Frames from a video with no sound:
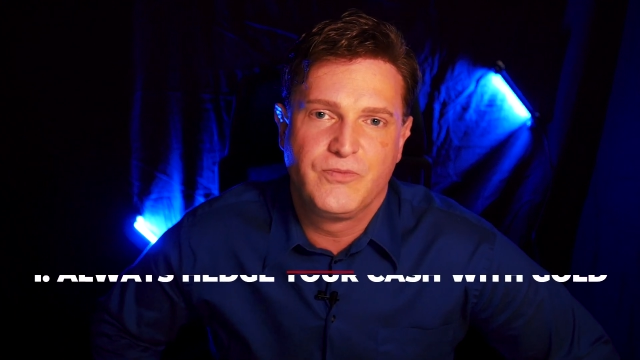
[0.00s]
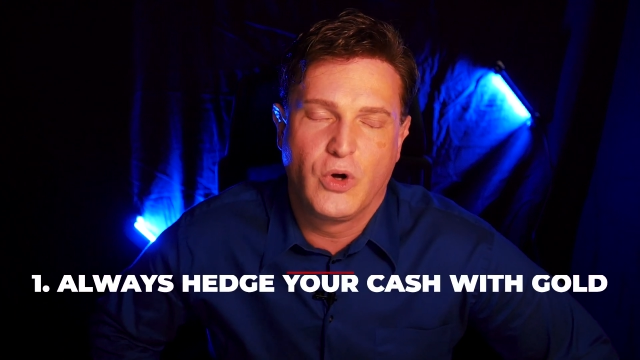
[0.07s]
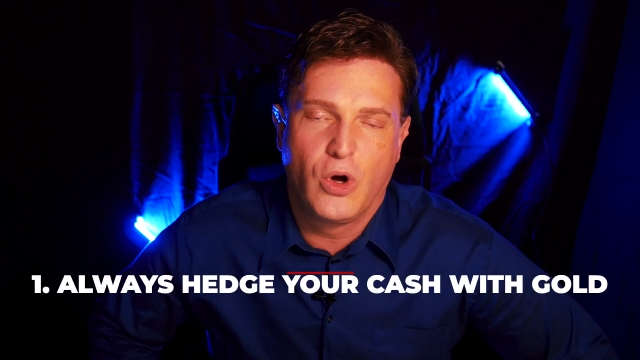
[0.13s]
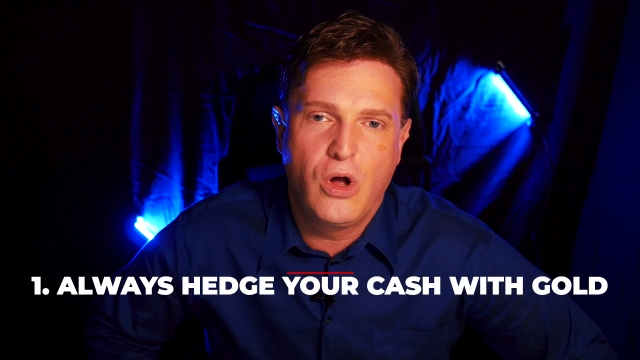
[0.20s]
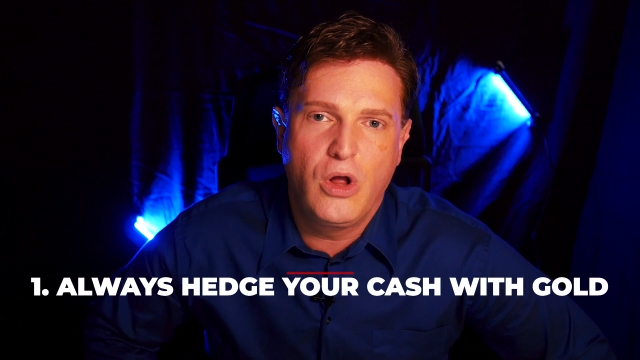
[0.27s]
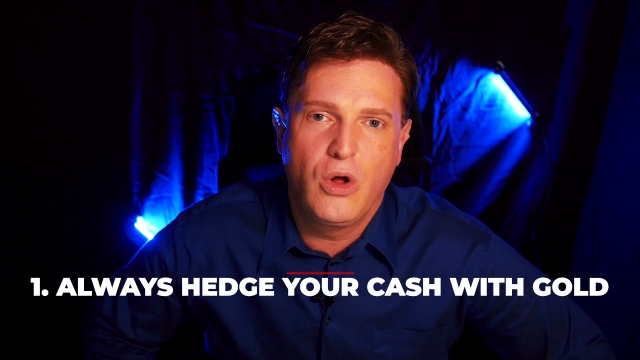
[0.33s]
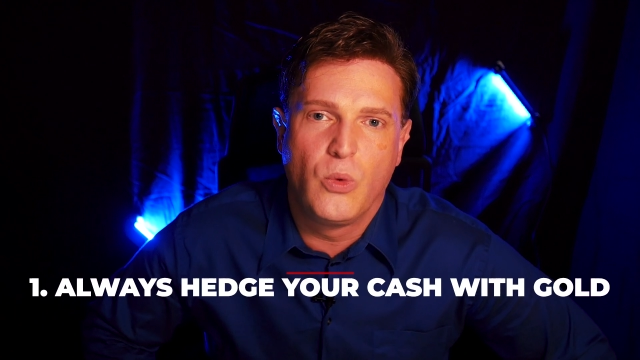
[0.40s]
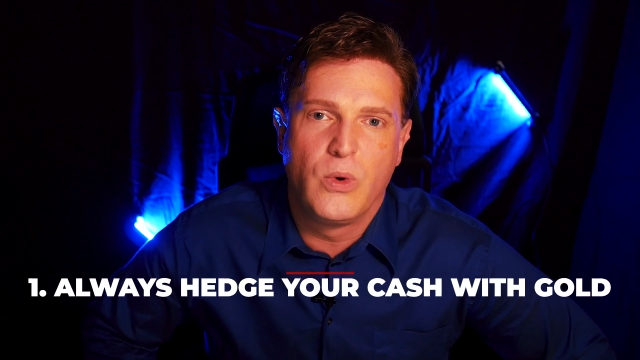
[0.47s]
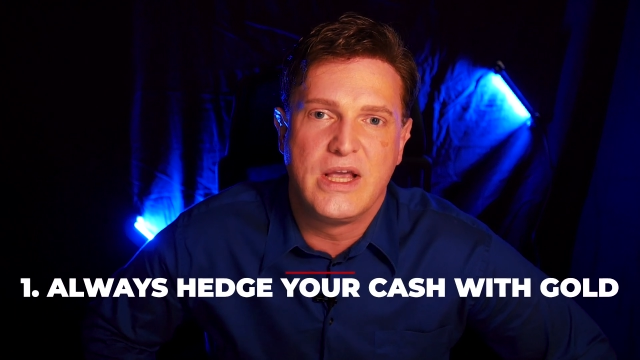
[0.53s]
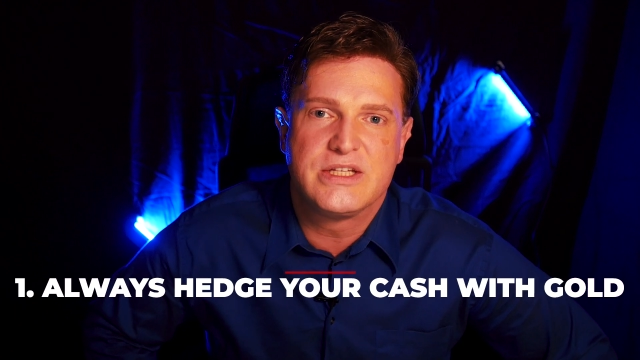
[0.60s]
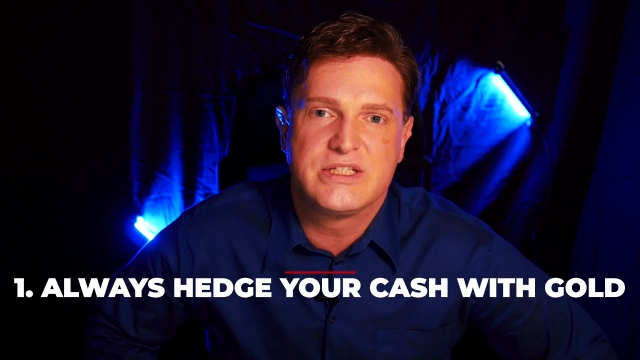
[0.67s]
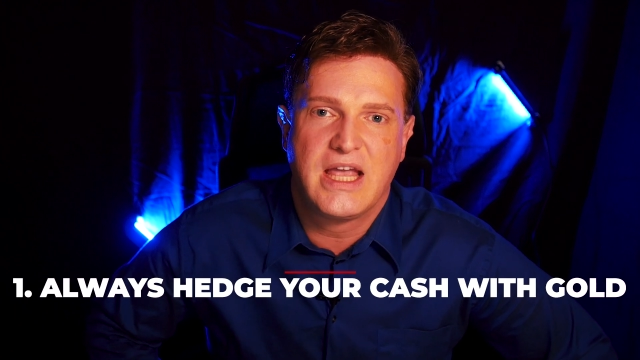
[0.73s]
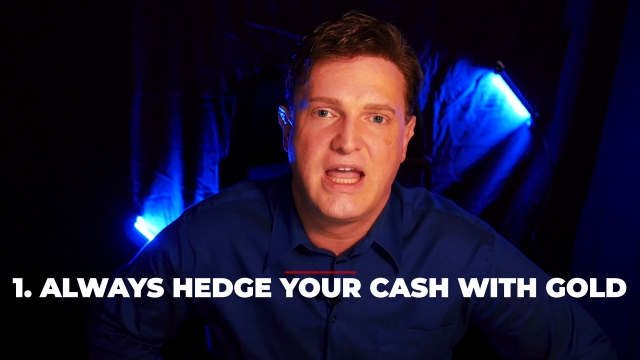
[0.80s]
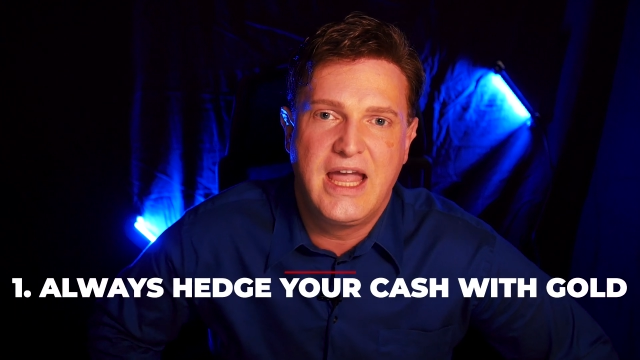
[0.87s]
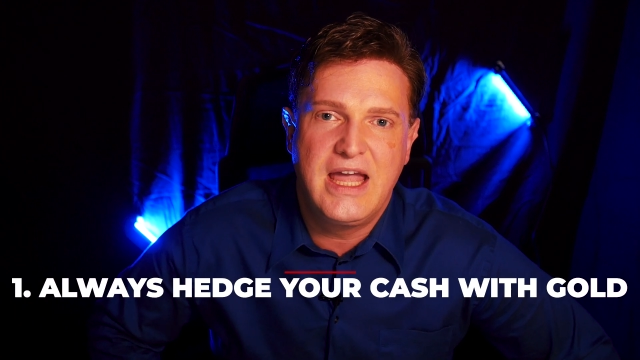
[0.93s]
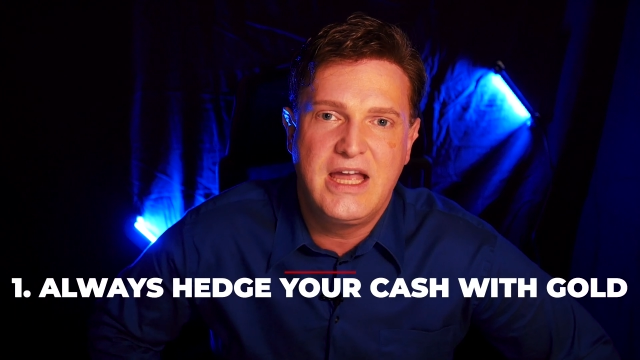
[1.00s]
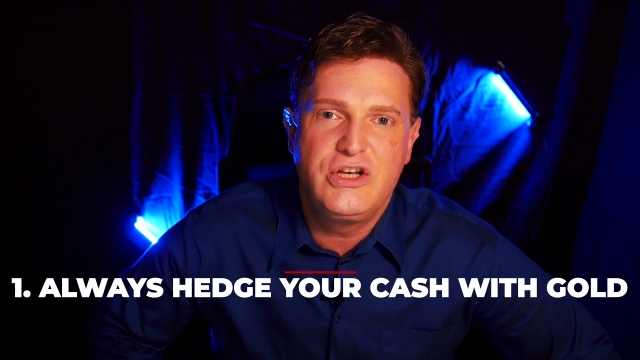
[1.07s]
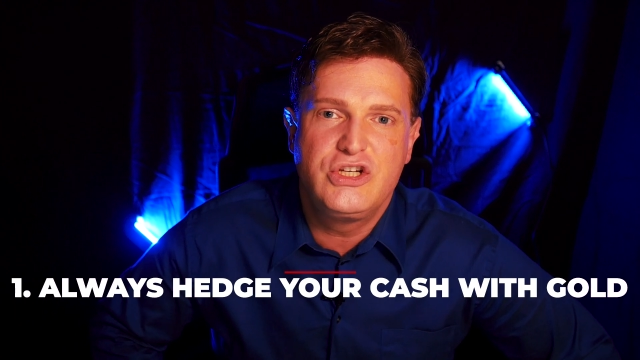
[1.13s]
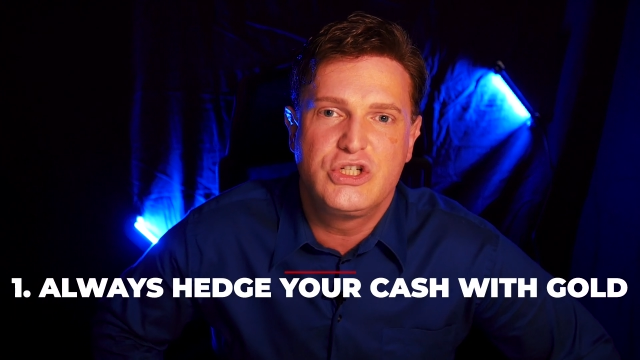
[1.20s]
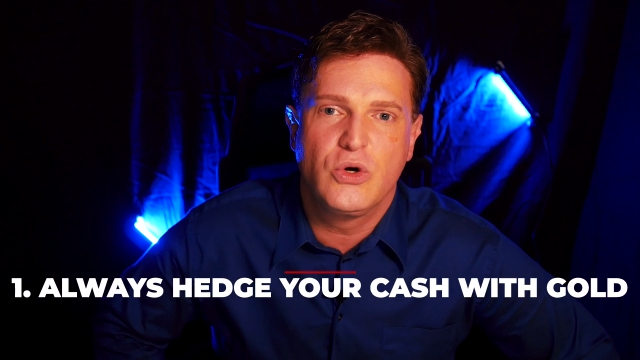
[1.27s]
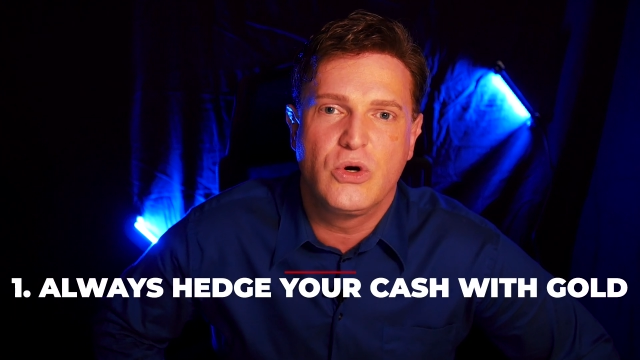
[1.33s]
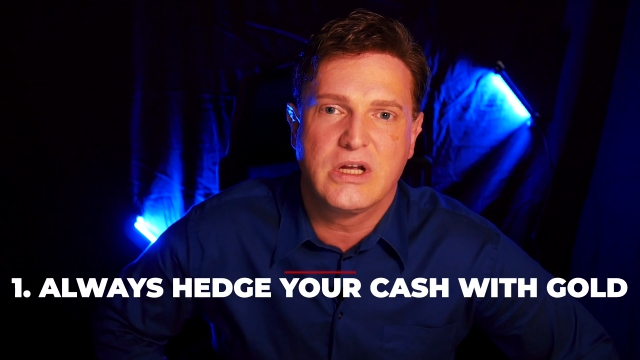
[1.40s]
Always
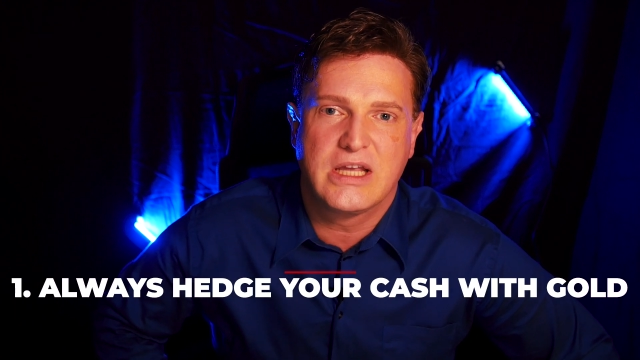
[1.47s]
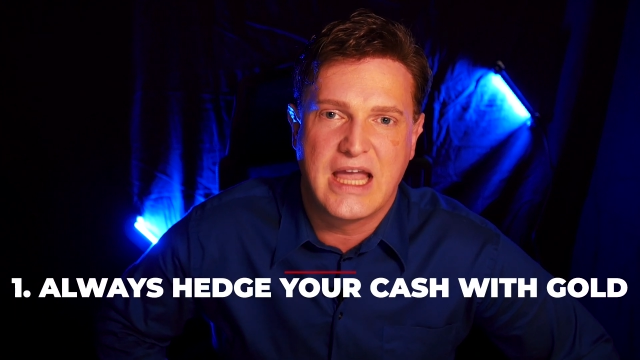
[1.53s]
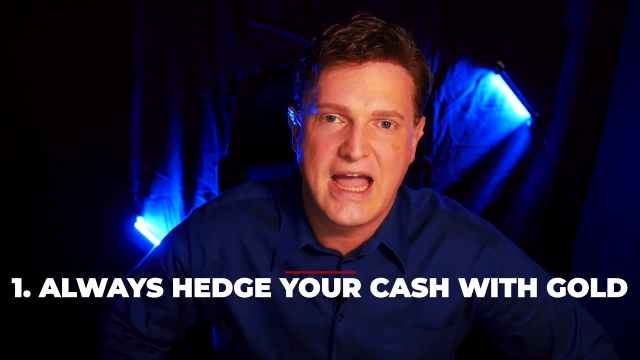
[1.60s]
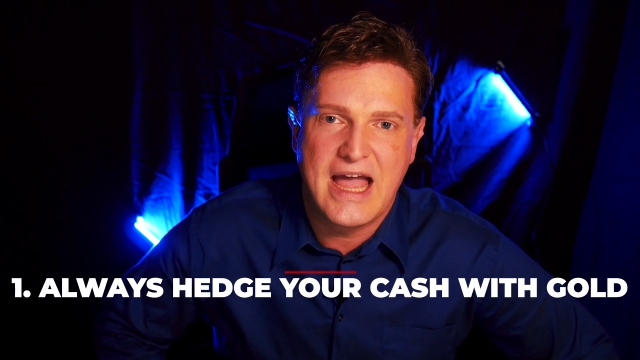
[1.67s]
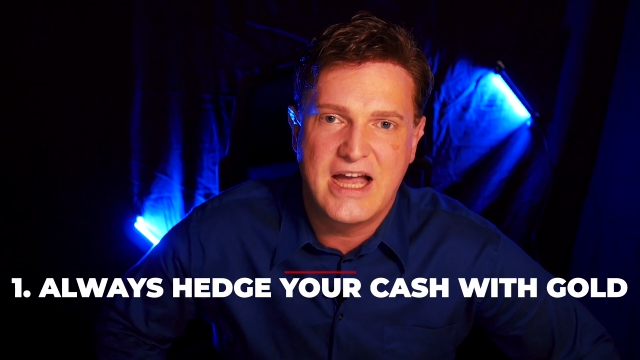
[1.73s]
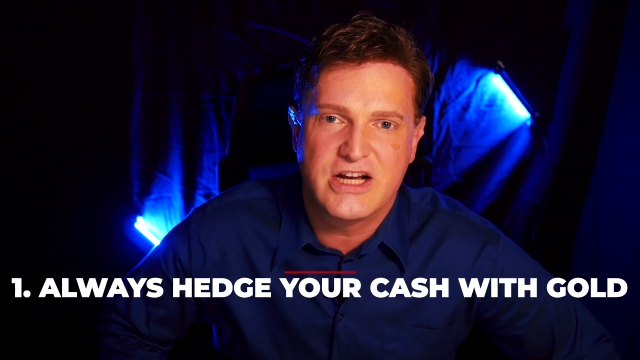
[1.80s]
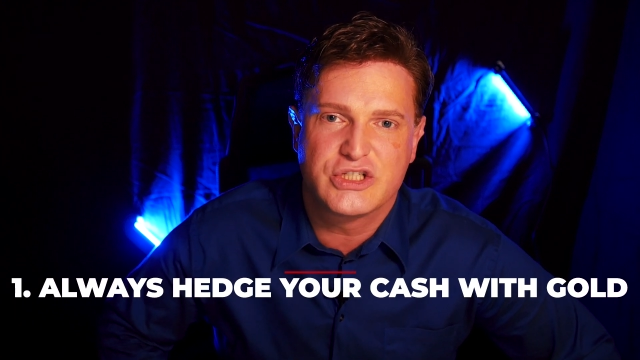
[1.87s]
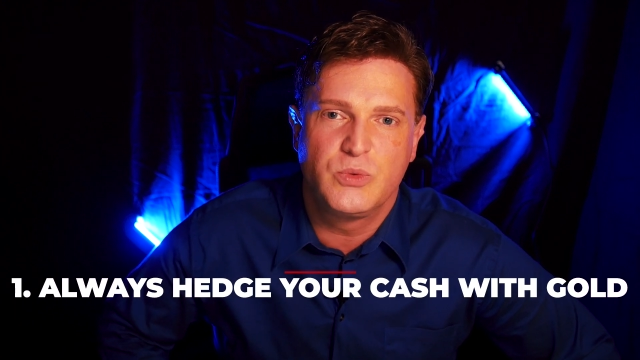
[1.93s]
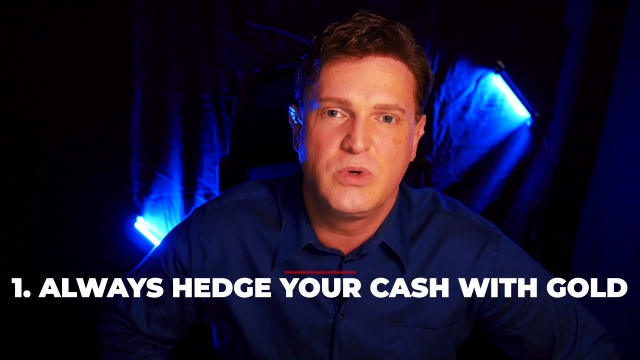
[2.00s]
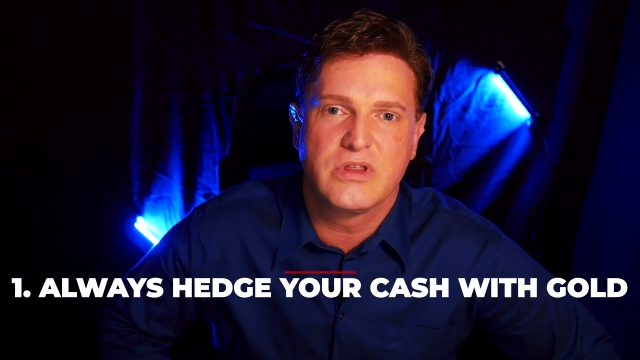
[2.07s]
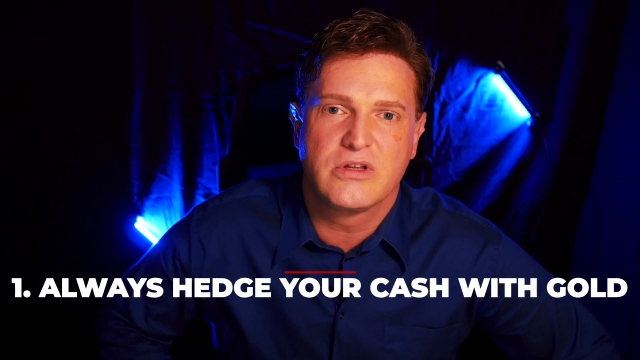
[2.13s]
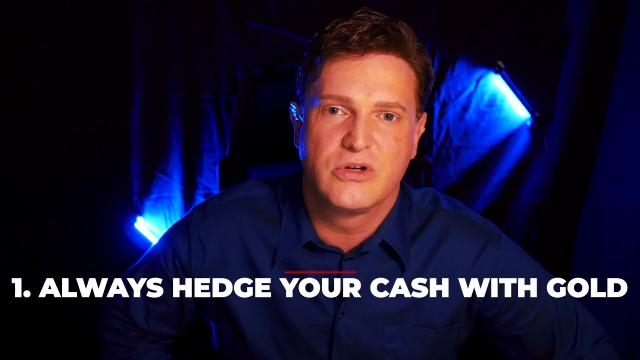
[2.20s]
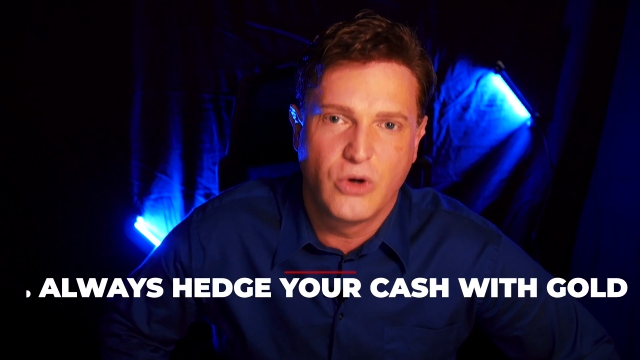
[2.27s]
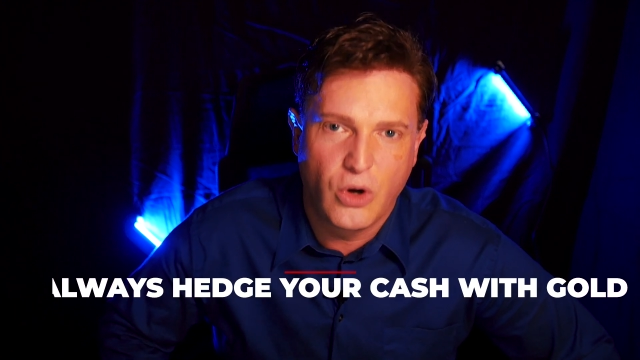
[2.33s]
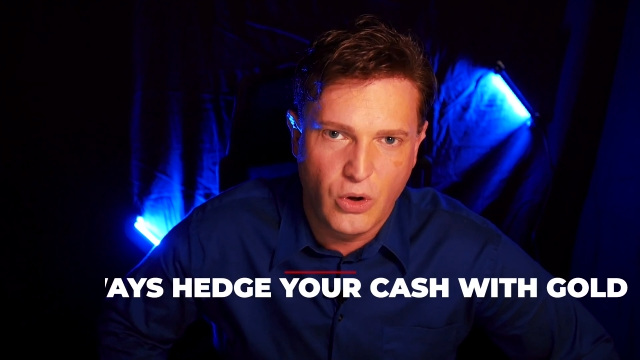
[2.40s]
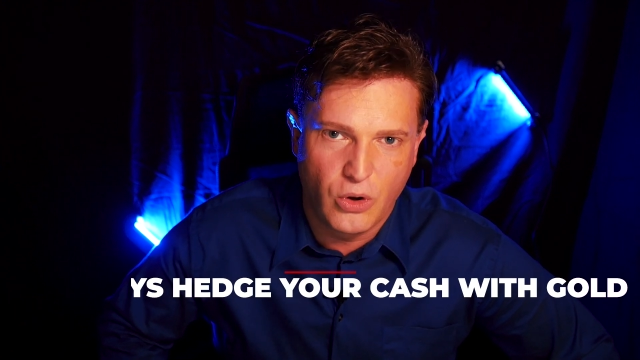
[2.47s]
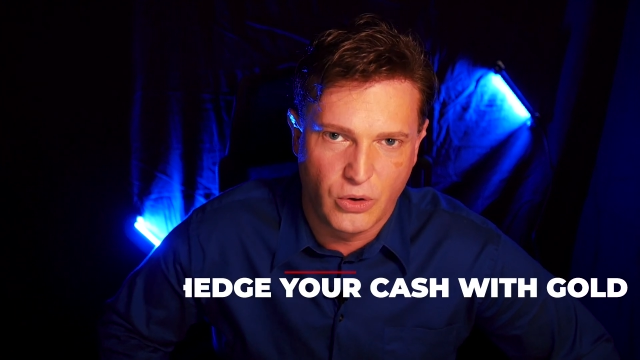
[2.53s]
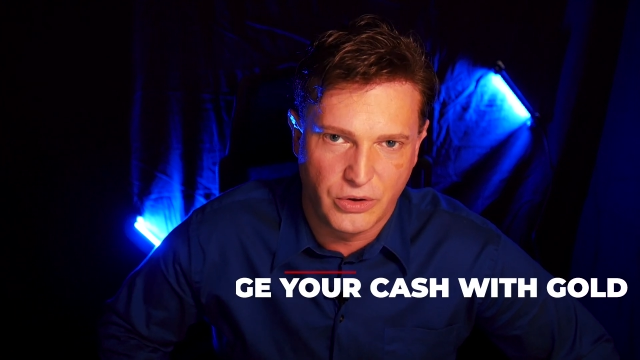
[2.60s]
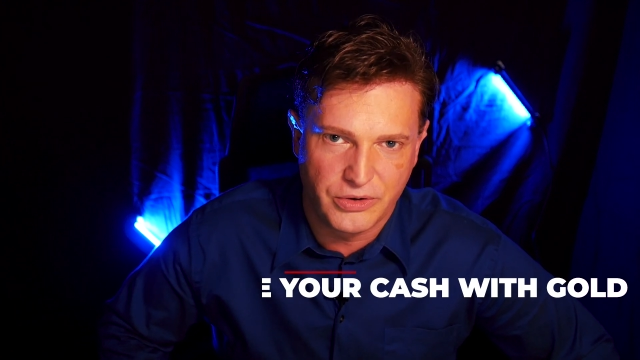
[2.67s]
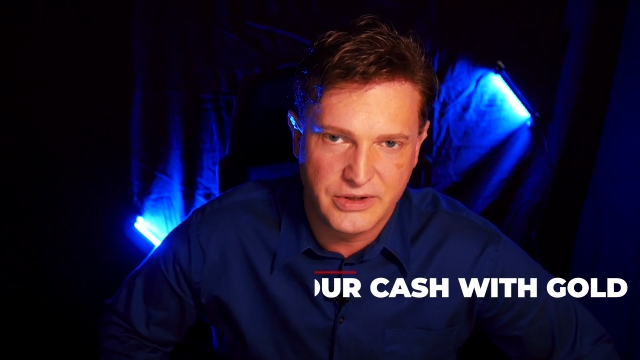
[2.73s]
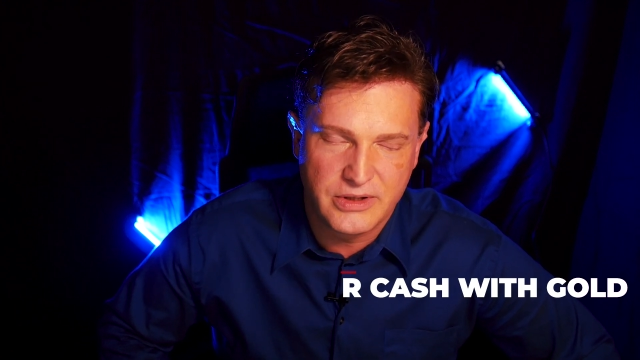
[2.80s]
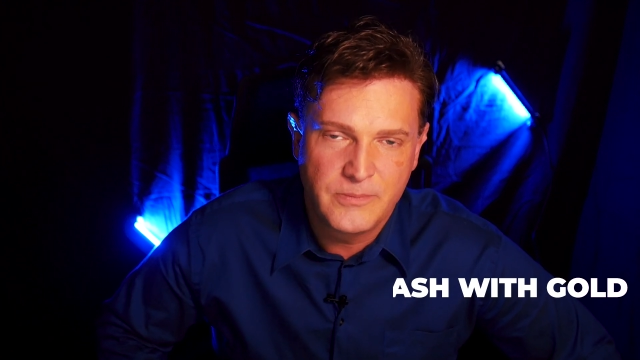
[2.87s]
hedge your cash with
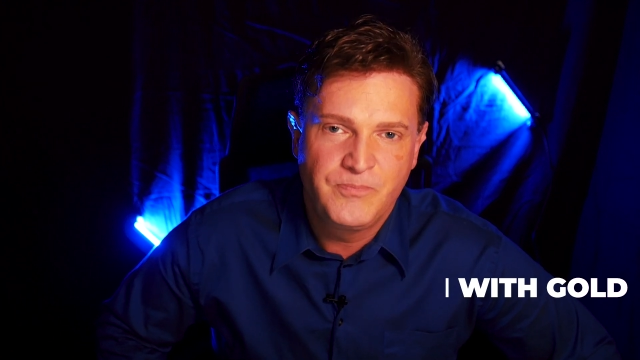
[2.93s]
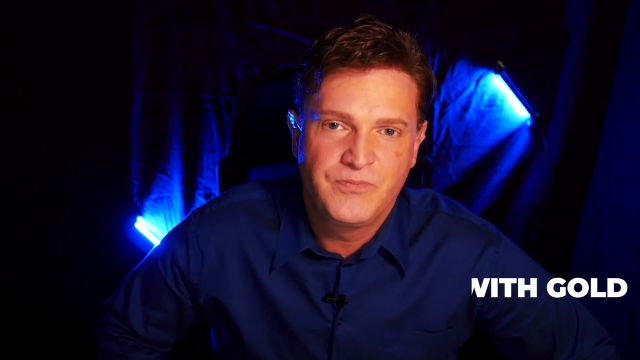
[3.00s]
gold.